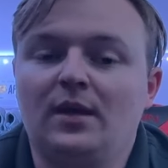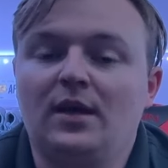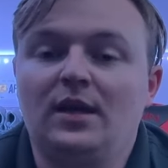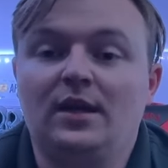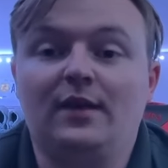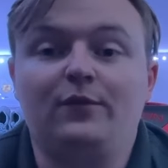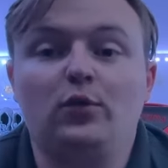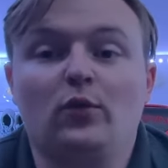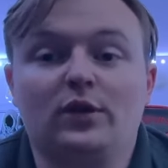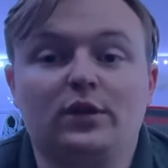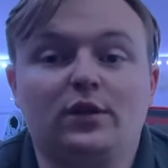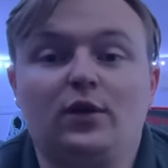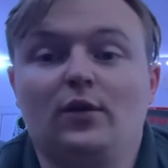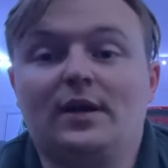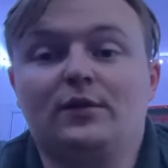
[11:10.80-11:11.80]
If you wanted to
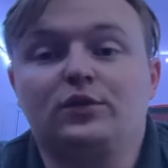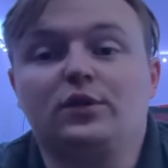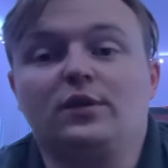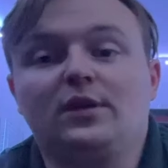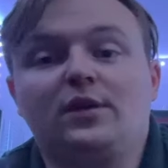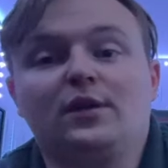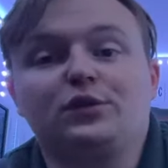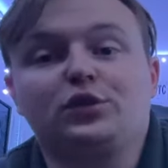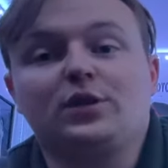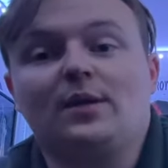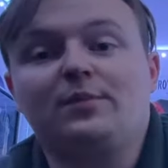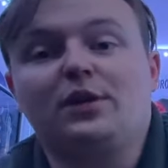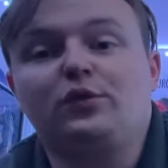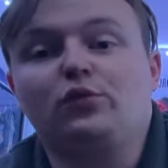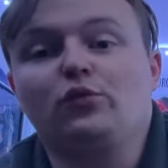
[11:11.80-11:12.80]
go down to the gun shop
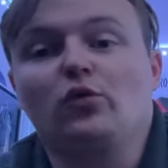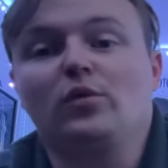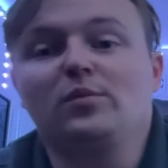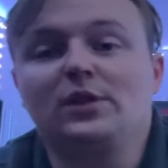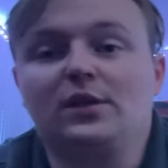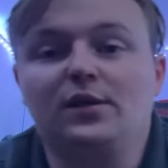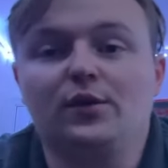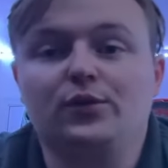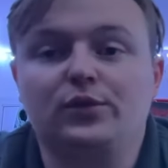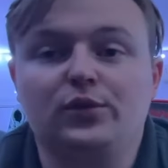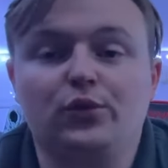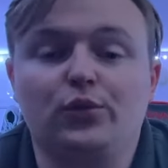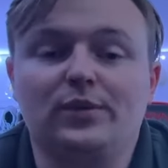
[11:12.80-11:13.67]
that you normally go to,